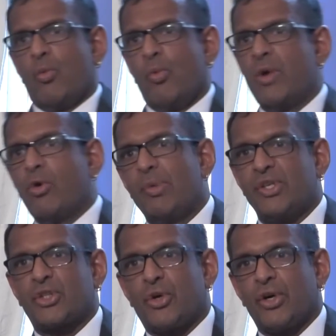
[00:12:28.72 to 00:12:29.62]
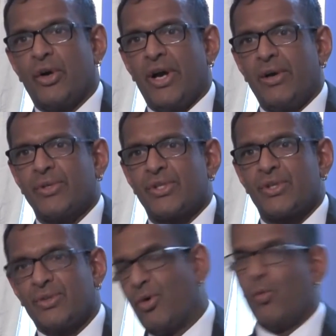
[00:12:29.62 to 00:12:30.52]
we will be stronger out,
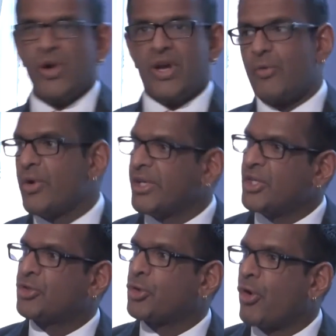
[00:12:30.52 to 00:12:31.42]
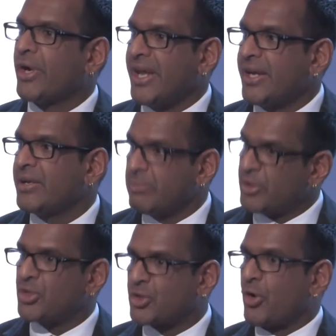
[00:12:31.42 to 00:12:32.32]
or we are really strong in.
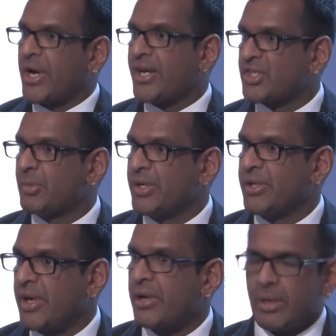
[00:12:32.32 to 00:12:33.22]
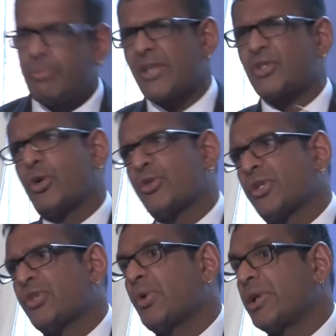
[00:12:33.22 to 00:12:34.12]
But strong has to be there, and
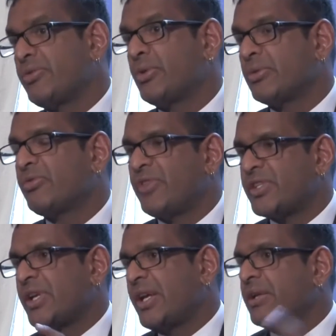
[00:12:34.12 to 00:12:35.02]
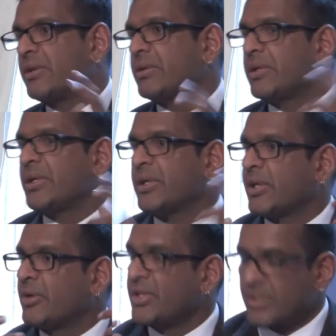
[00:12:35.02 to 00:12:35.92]
patriotic as well if you can fit it in a
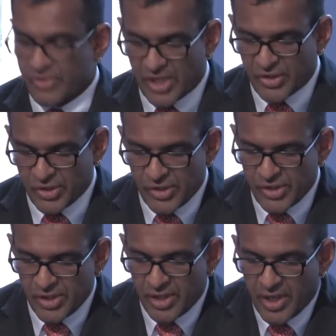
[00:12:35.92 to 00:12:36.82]
cohesive sentence.